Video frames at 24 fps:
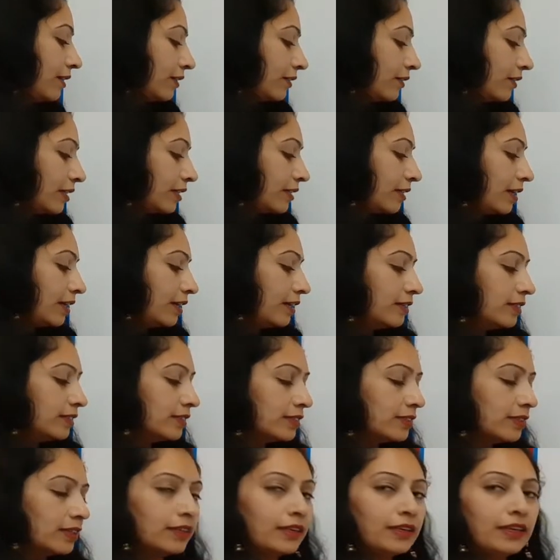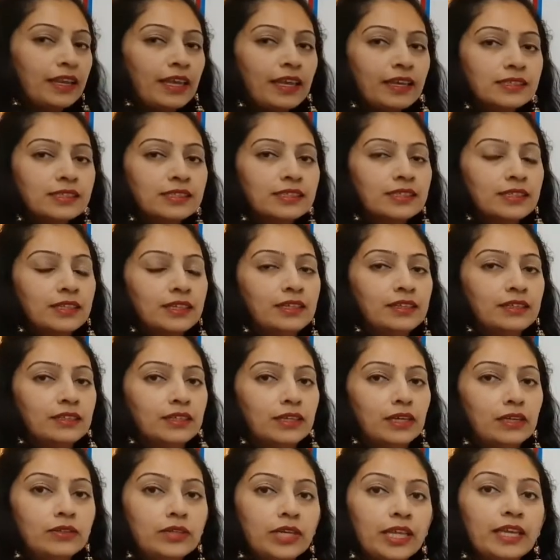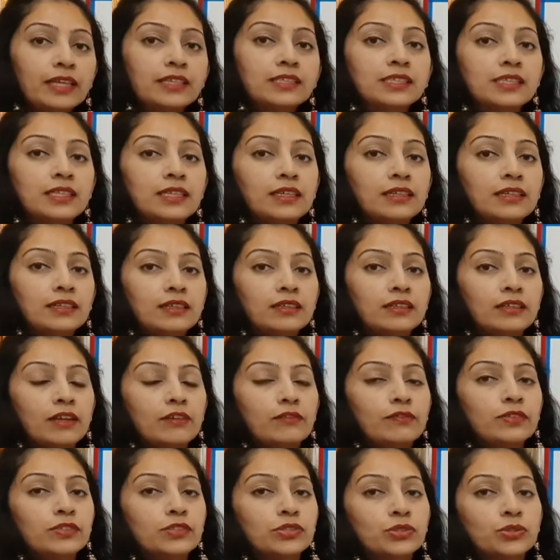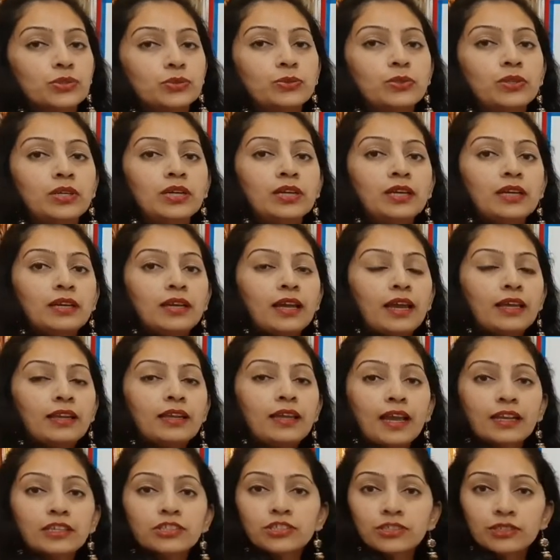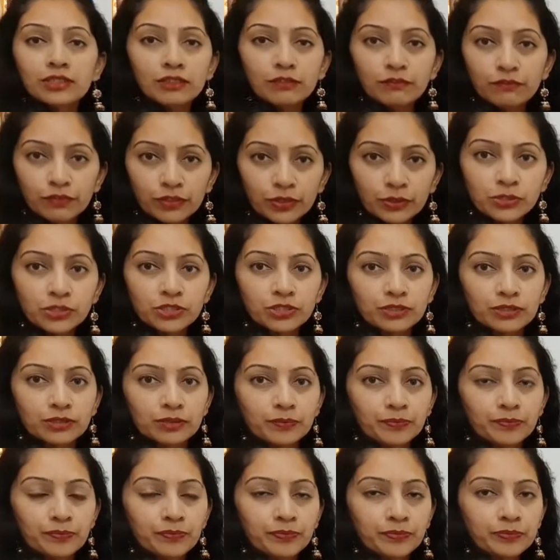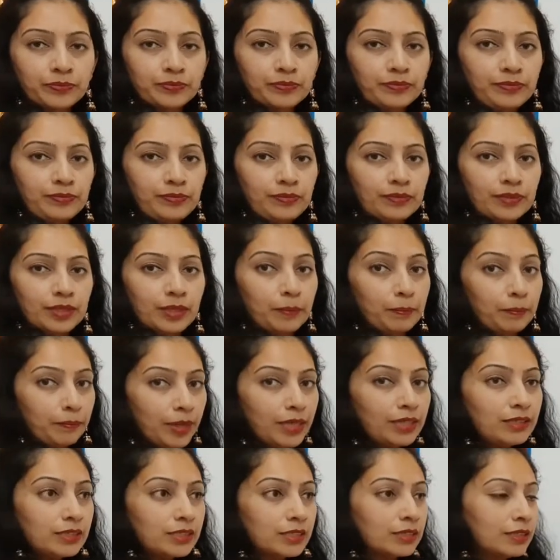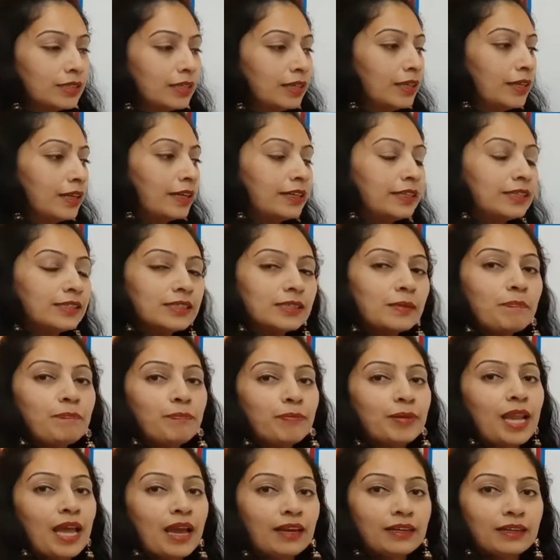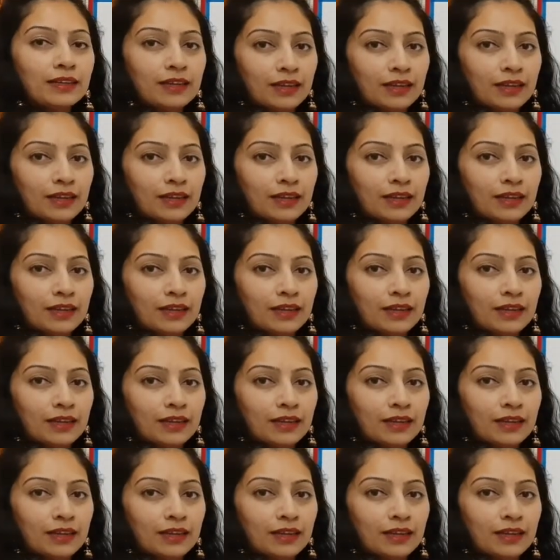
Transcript: retires next year. Now, next year refers to an action in future, but it is a planned